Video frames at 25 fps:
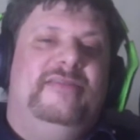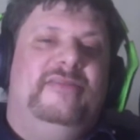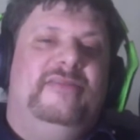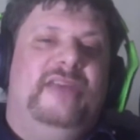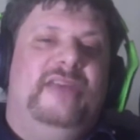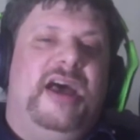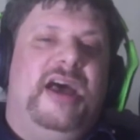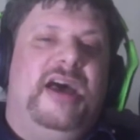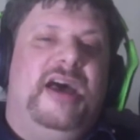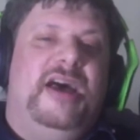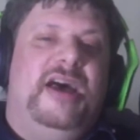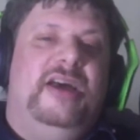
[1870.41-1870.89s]

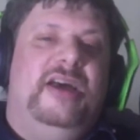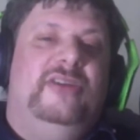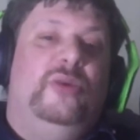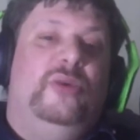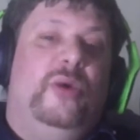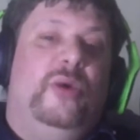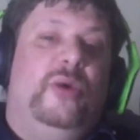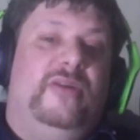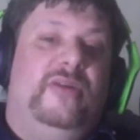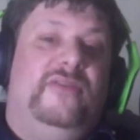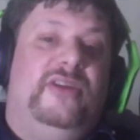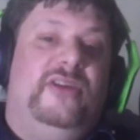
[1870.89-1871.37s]

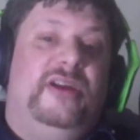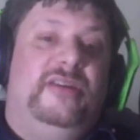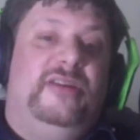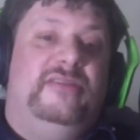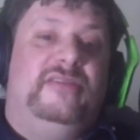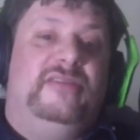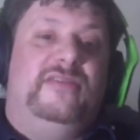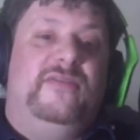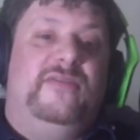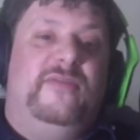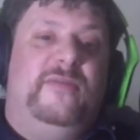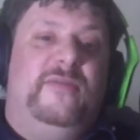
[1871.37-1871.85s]
12 yards
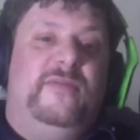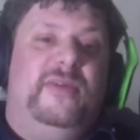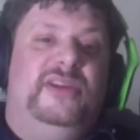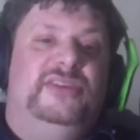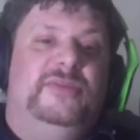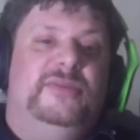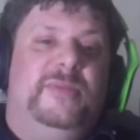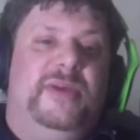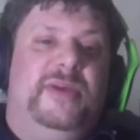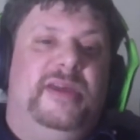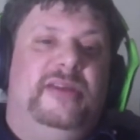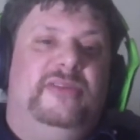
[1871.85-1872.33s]
because of a bunch of
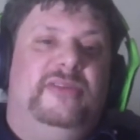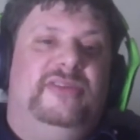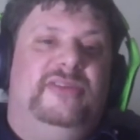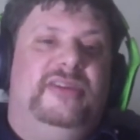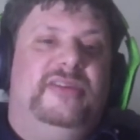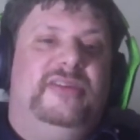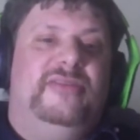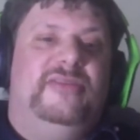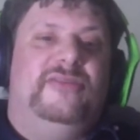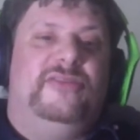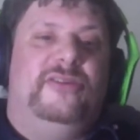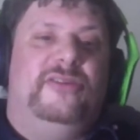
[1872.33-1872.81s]

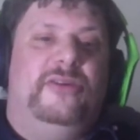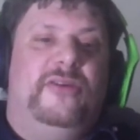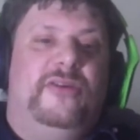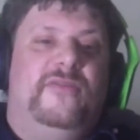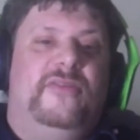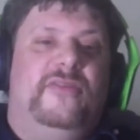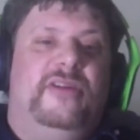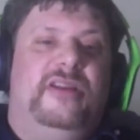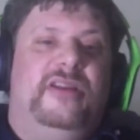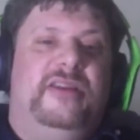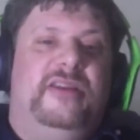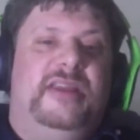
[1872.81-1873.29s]
penalties, turnover
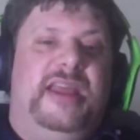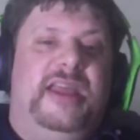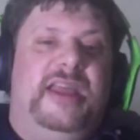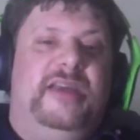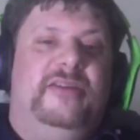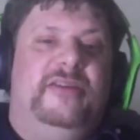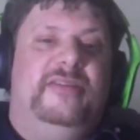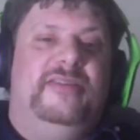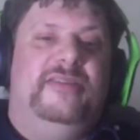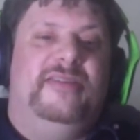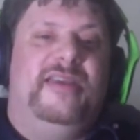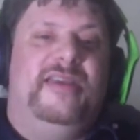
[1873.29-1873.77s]
on
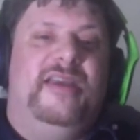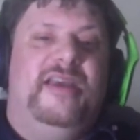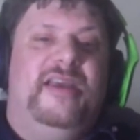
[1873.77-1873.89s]
downs.